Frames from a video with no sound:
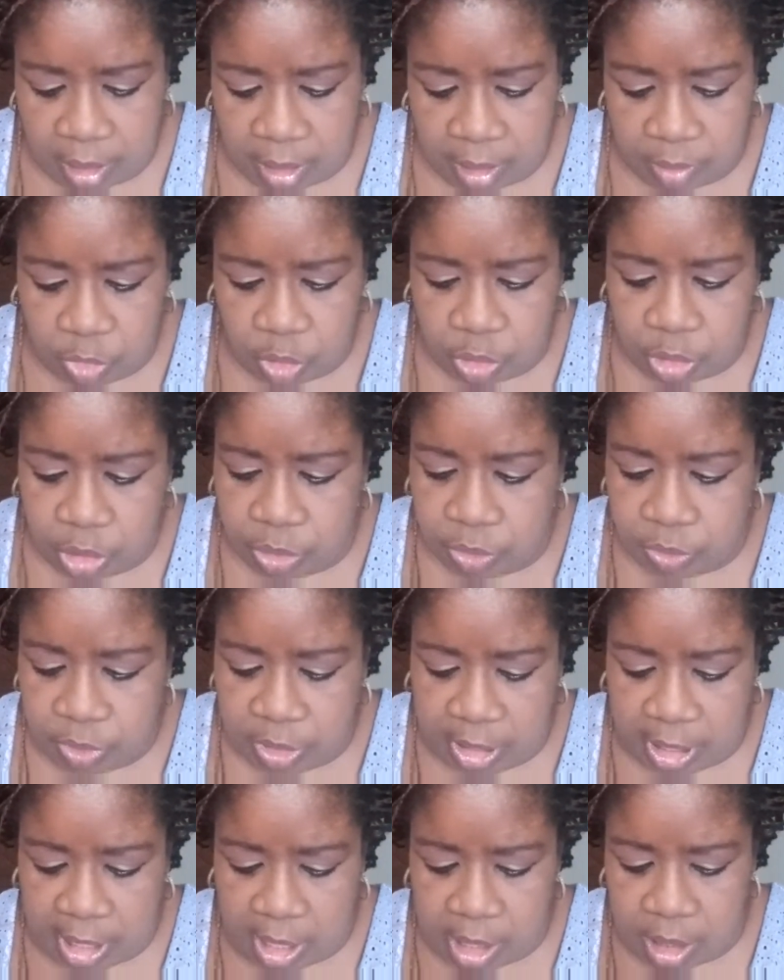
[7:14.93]
I'm going to use
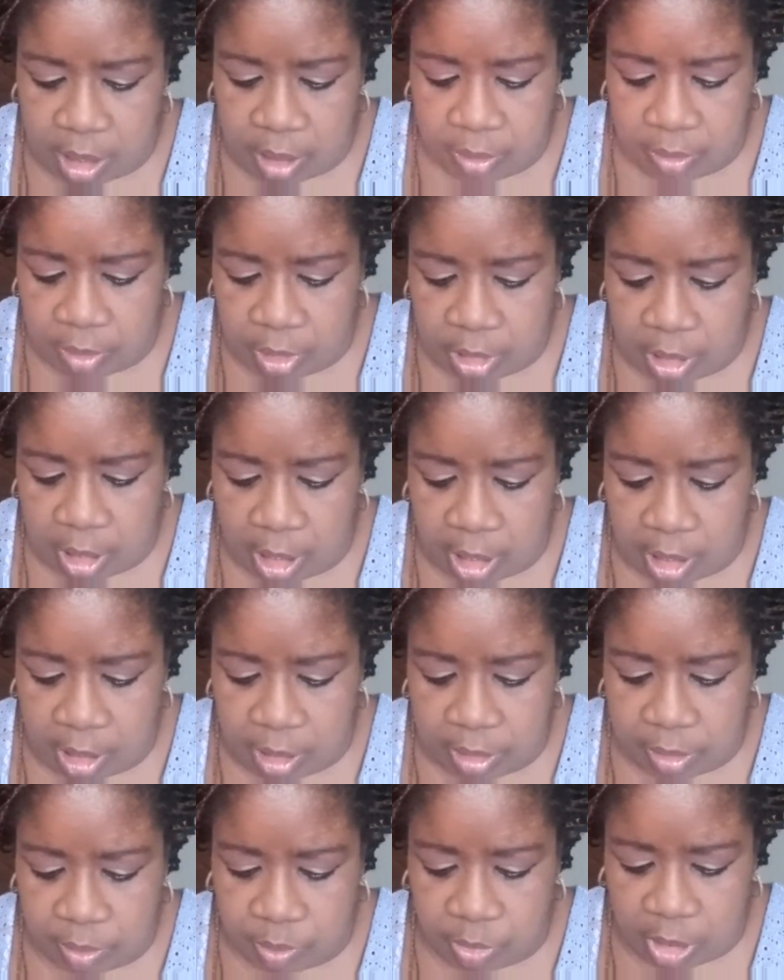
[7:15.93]
that
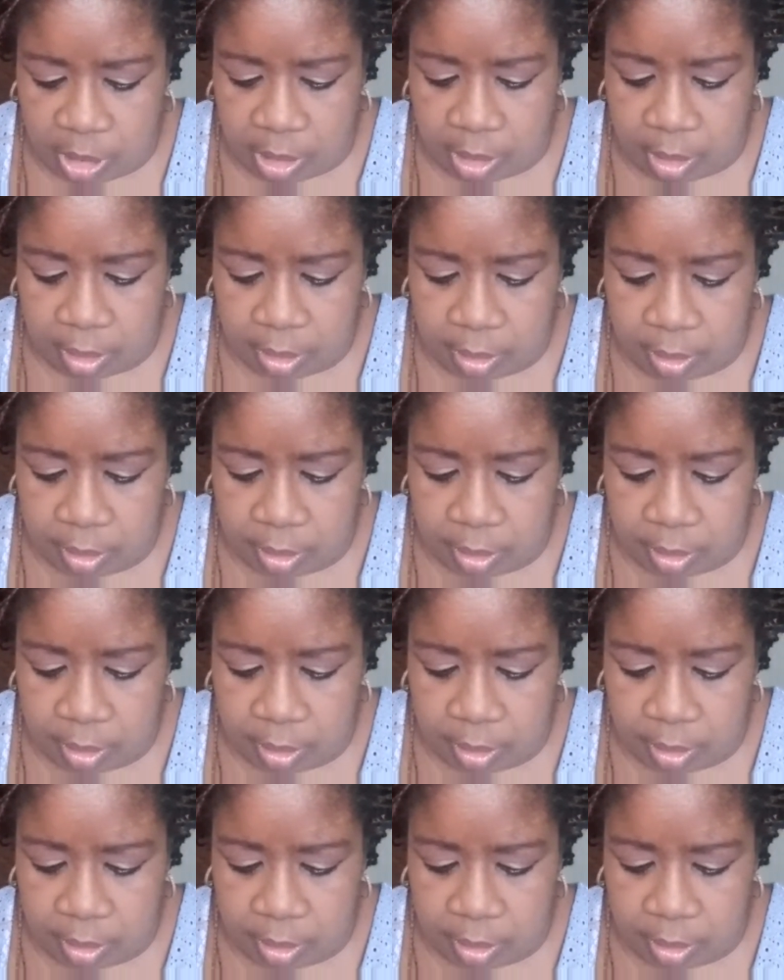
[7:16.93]
as my,